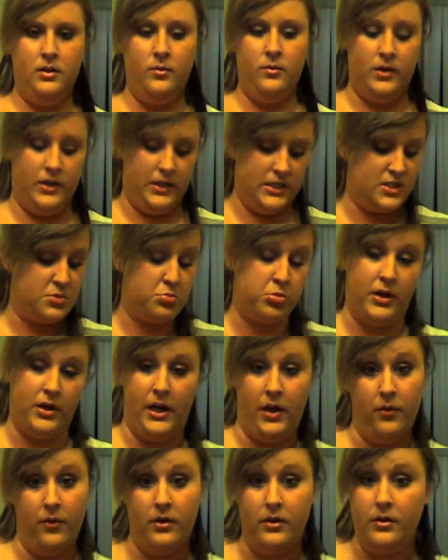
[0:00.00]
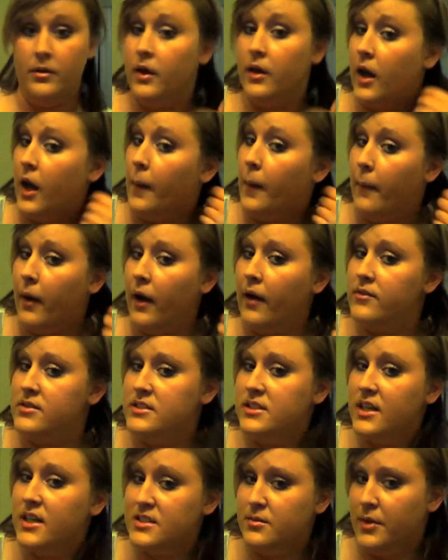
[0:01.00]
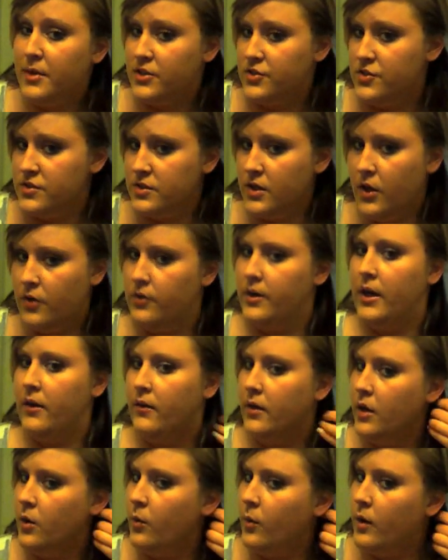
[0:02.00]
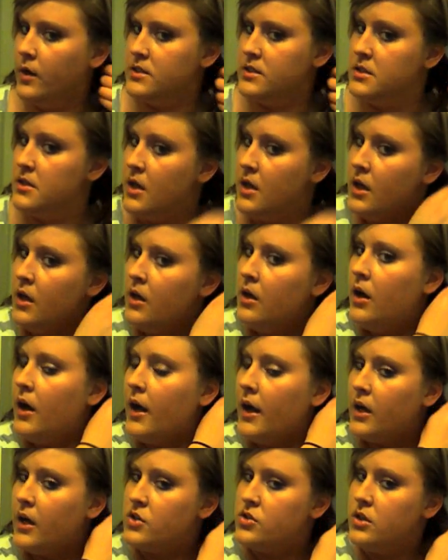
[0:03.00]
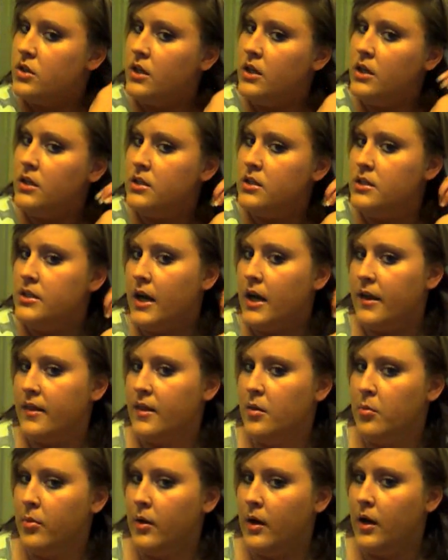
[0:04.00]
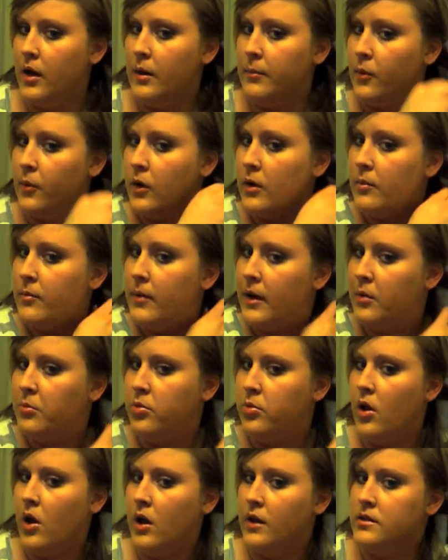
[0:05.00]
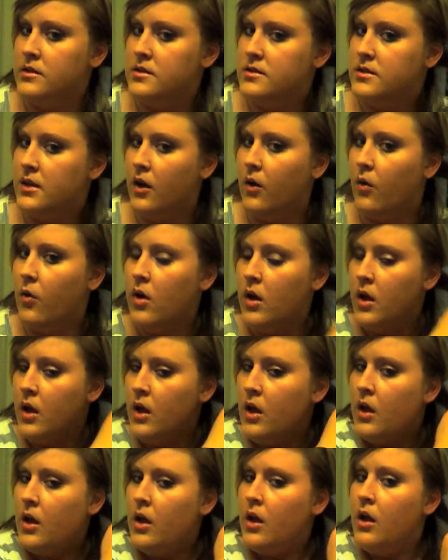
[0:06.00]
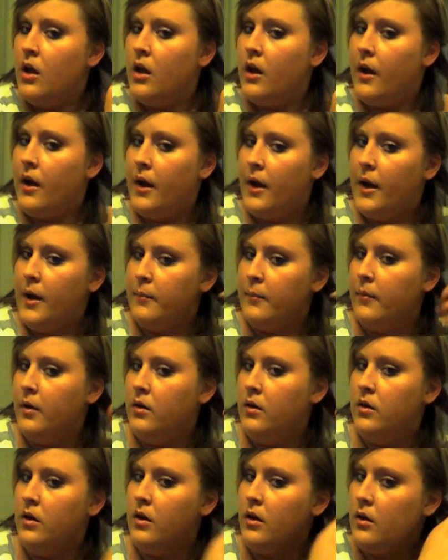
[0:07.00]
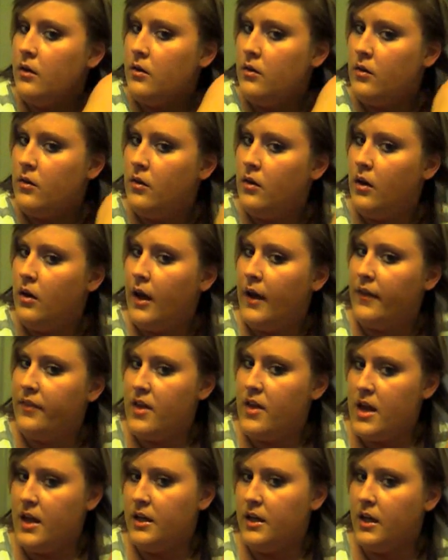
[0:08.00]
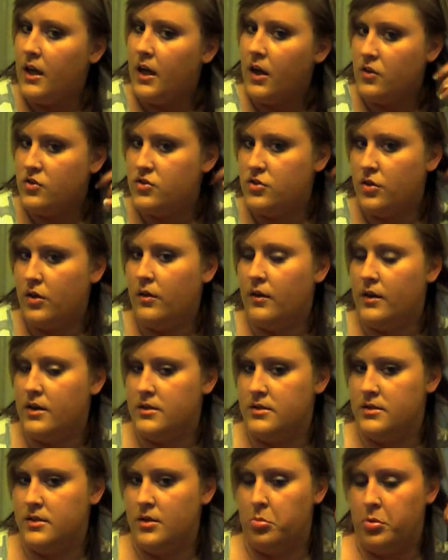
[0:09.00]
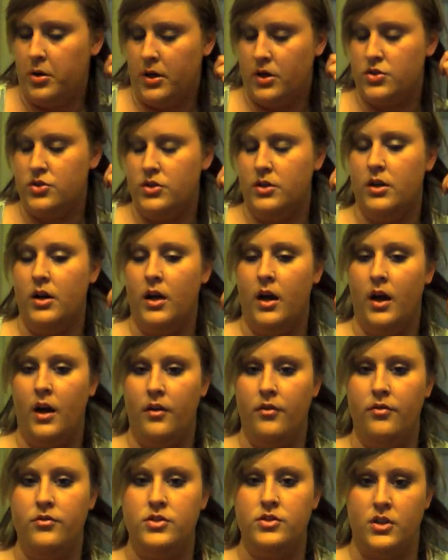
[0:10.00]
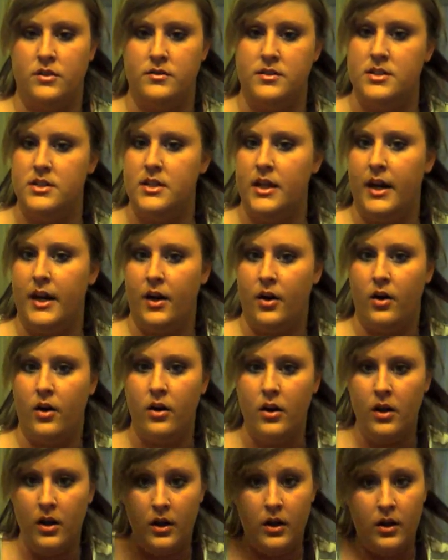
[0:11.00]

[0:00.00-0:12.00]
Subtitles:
Well, it's brown. Obviously, it doesn't match this color now. Anyways, I actually need to dye them, but I'm going back blonde. So at the end, I'll show you guys a picture of Chelsea's hair.